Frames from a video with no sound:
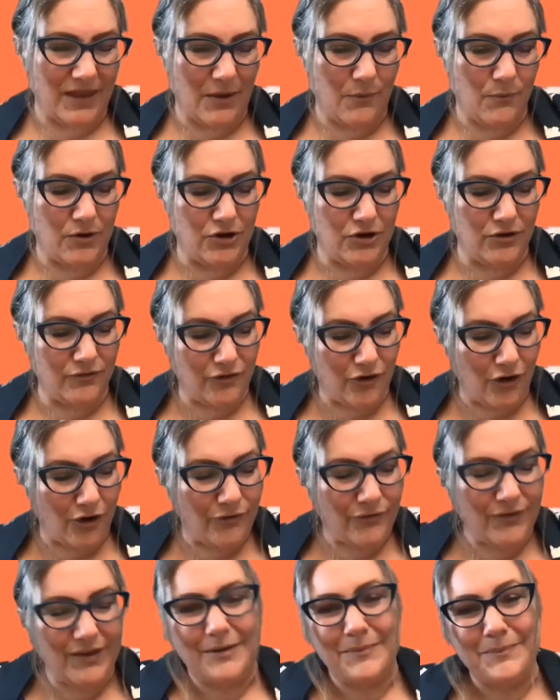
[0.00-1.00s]
And when you've got
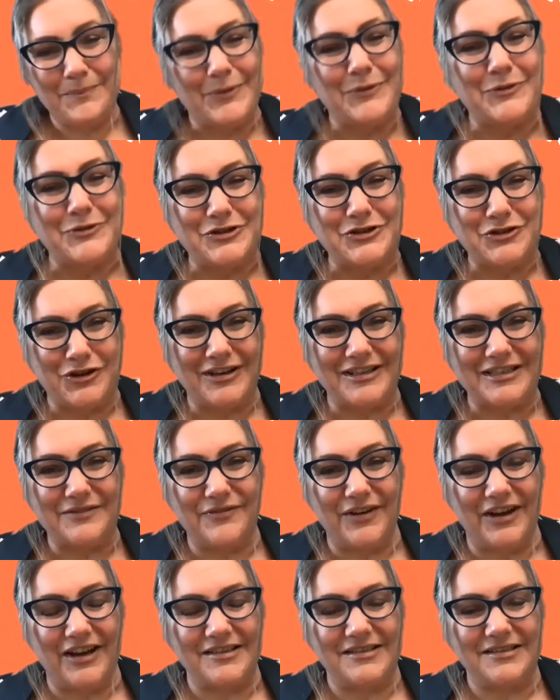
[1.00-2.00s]
that, it builds trust
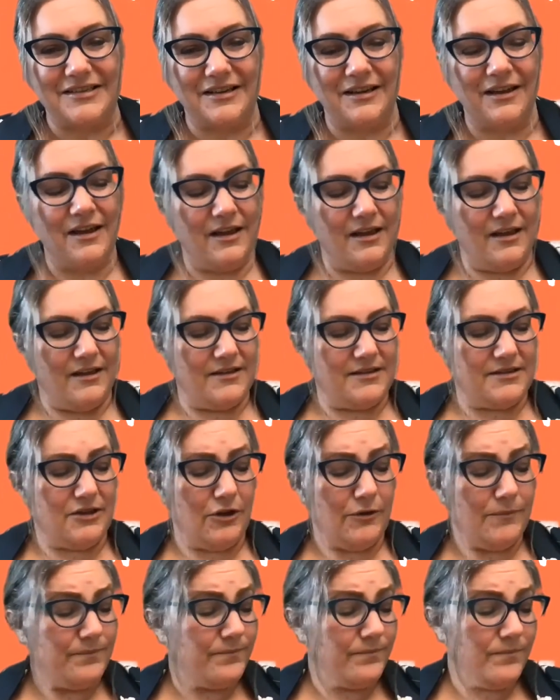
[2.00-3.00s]
faster.
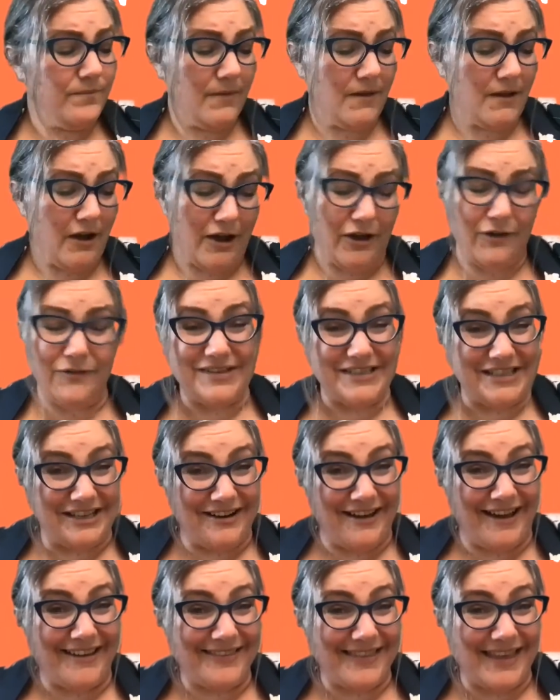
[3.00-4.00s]
So I obviously
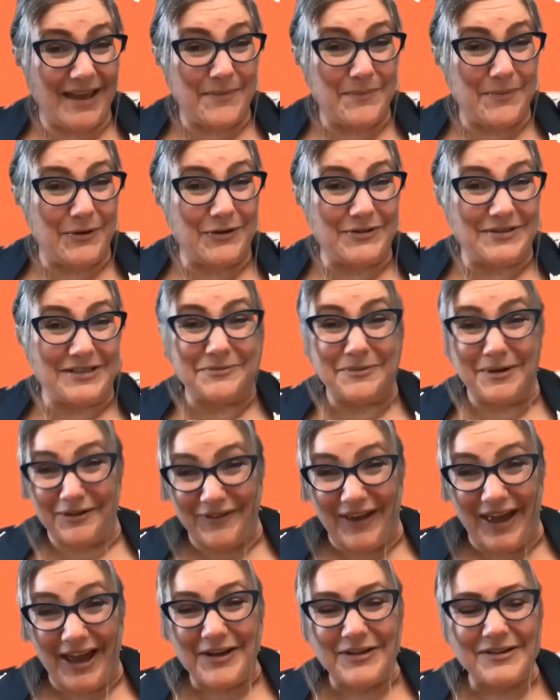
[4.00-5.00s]
like that because it's one of
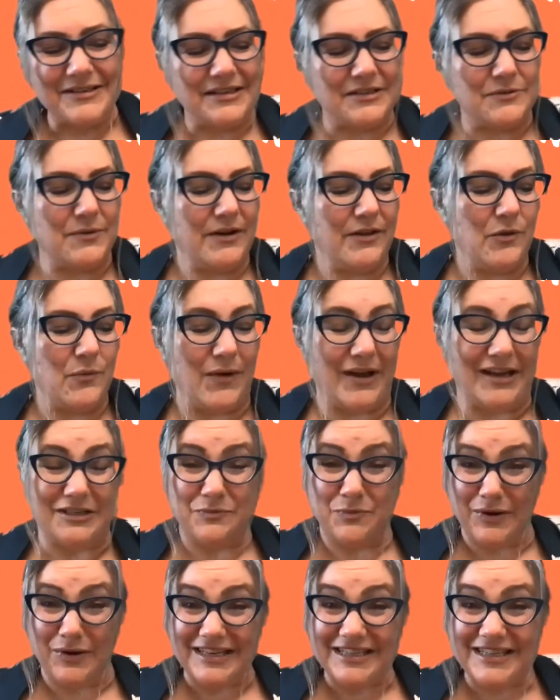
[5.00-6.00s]
ours. It's one of the ways
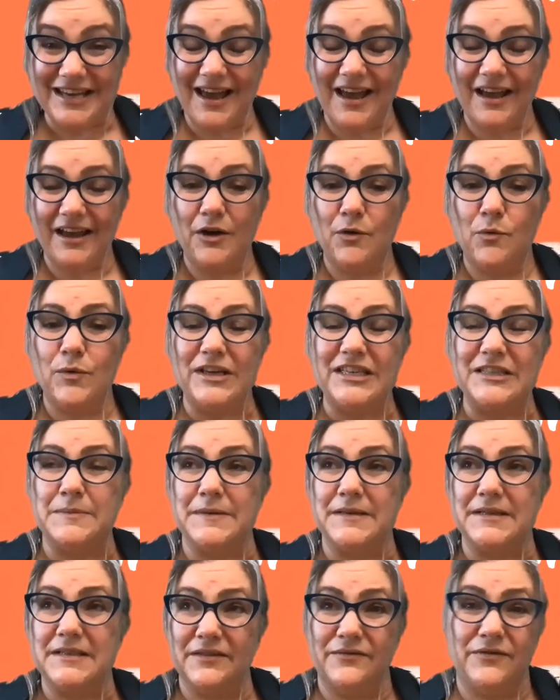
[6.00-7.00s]
we target. We
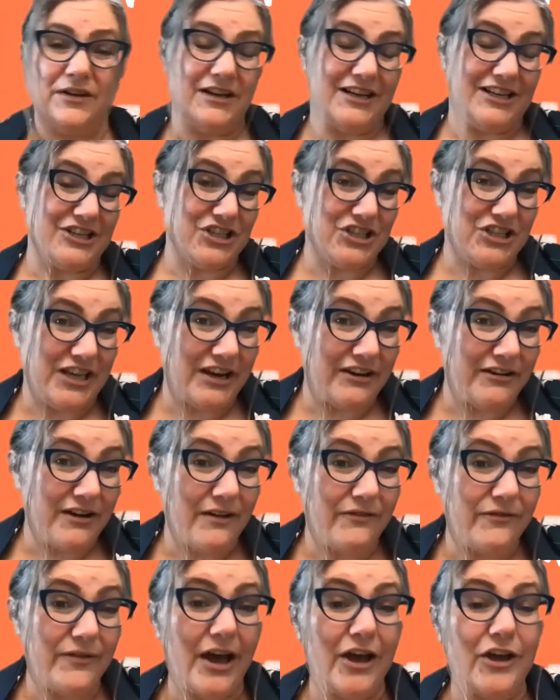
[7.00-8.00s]
specifically share our
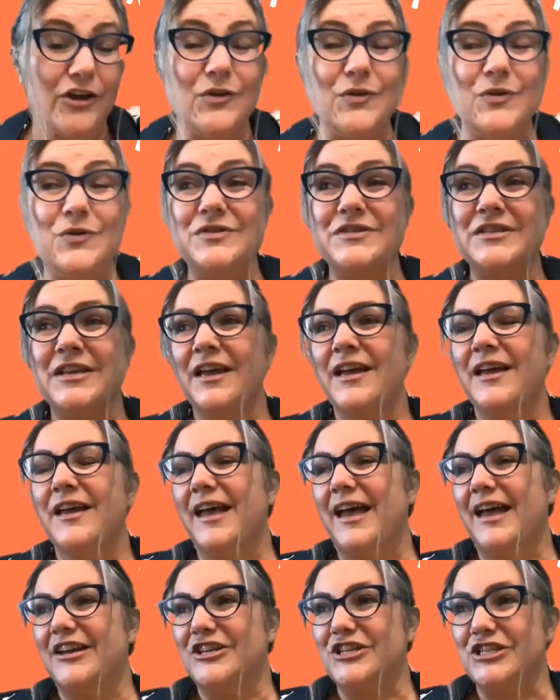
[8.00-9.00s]
values
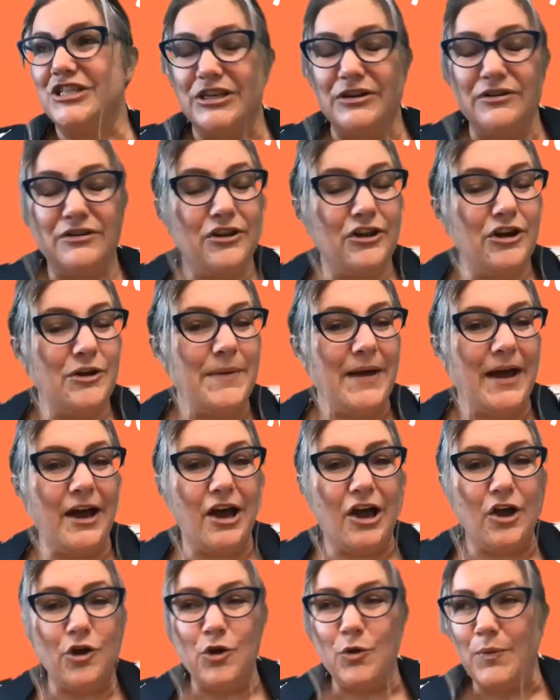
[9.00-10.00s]
and share a lot about
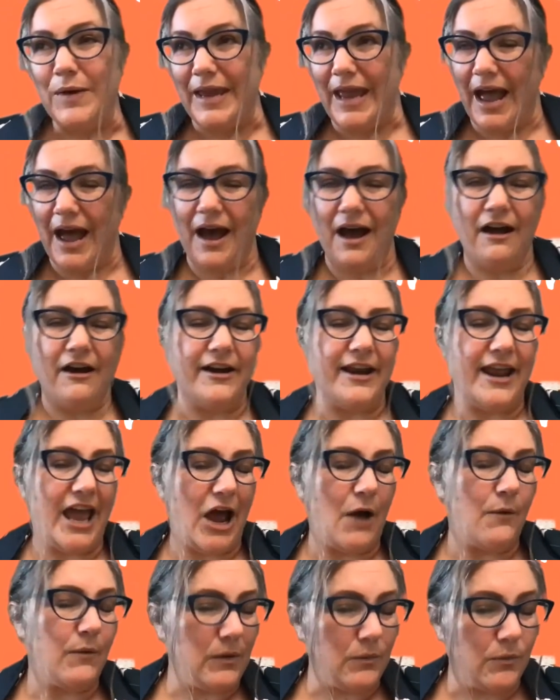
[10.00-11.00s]
who we are and
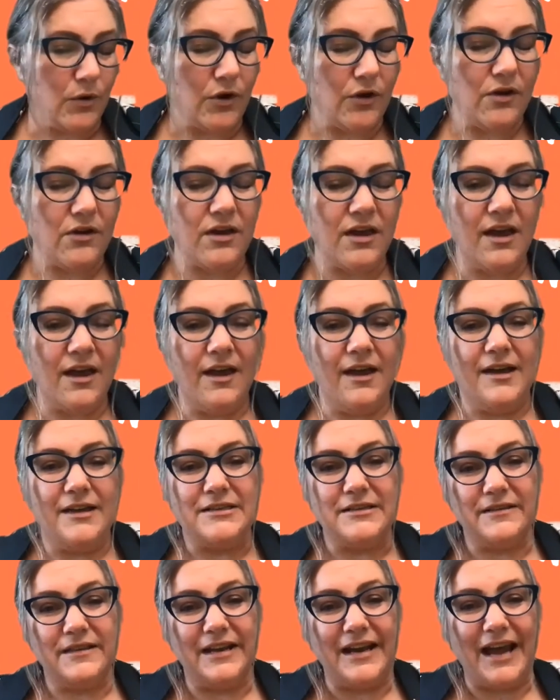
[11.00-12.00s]
how we work
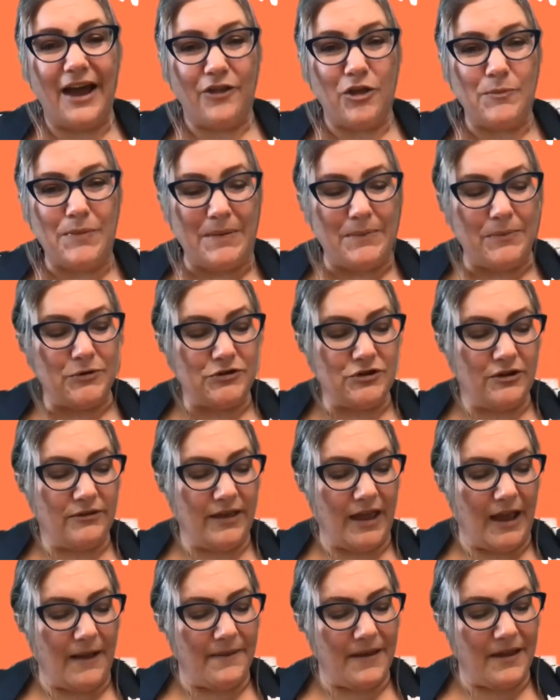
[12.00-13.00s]
so that other people do
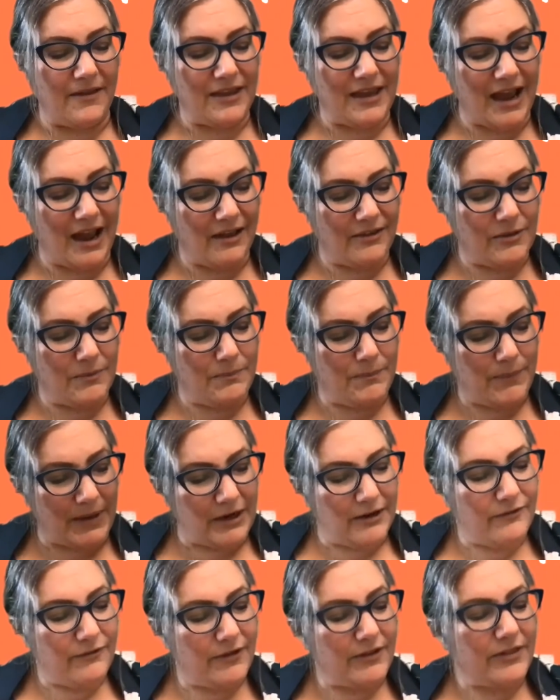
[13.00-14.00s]
that. And the
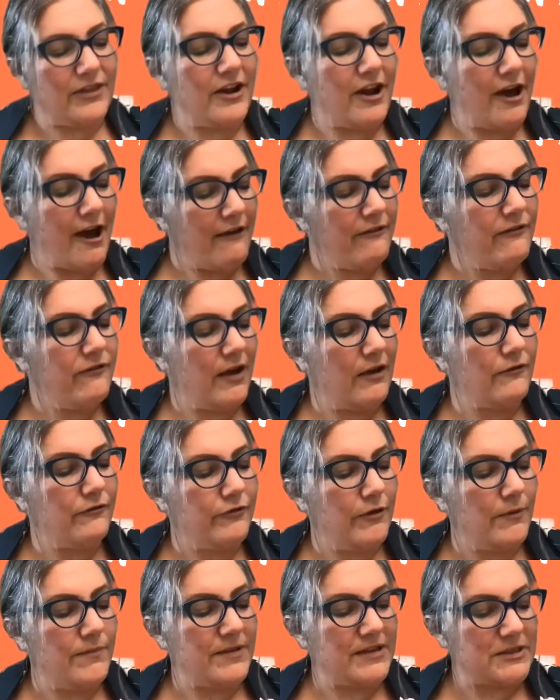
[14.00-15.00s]
benefit that I found
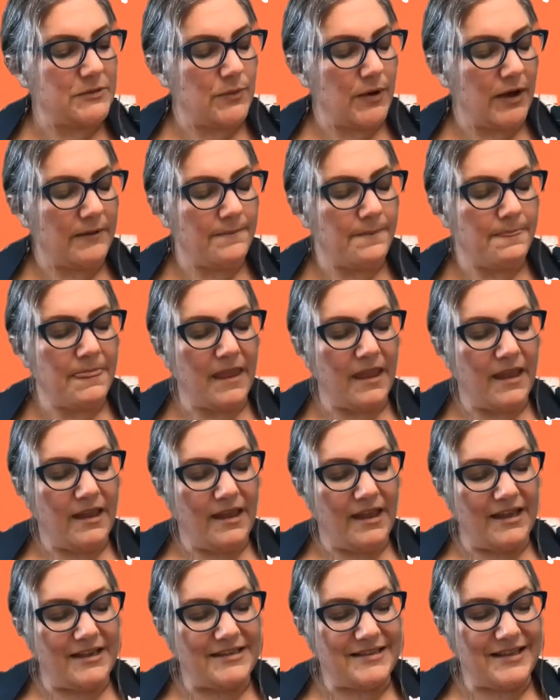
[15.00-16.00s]
from this one
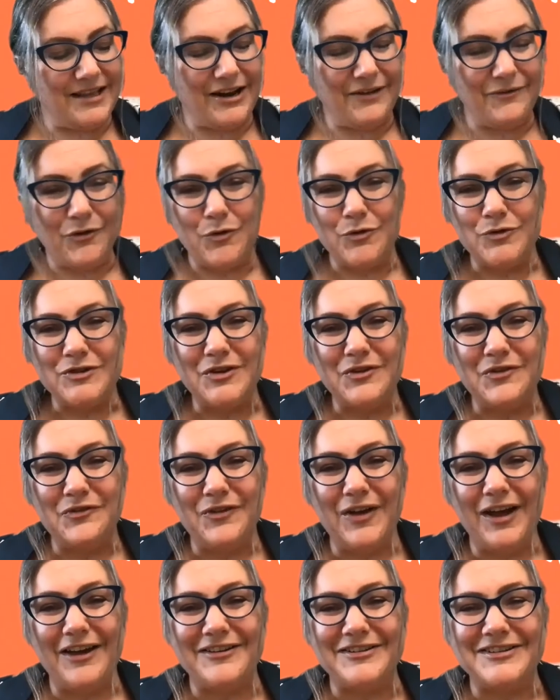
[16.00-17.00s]
is that I've also
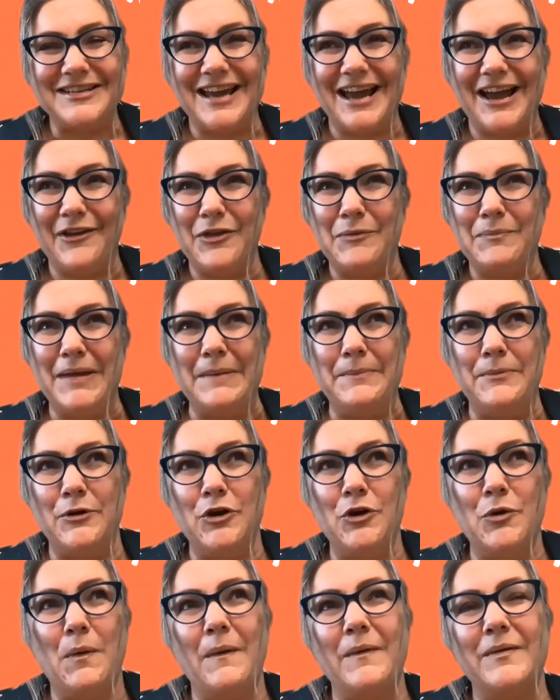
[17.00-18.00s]
found other people
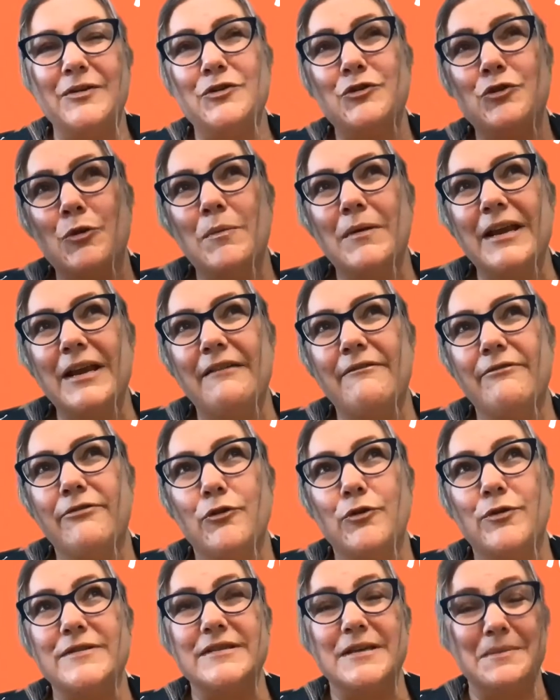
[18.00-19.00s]
who I would normally have
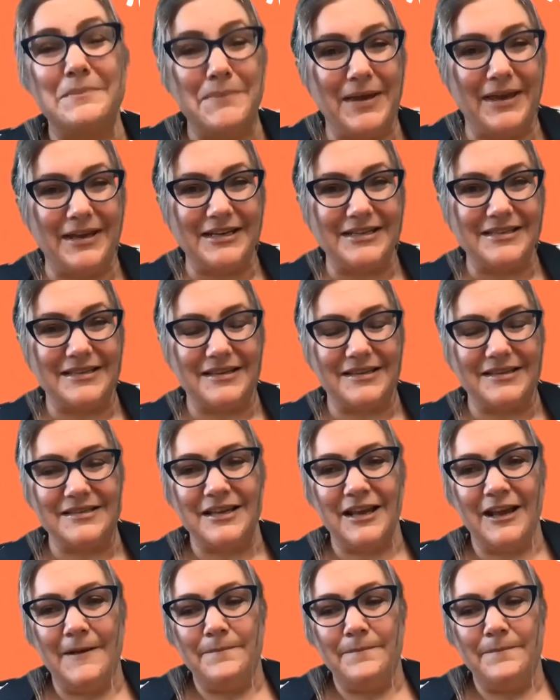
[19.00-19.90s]
thought as competitors.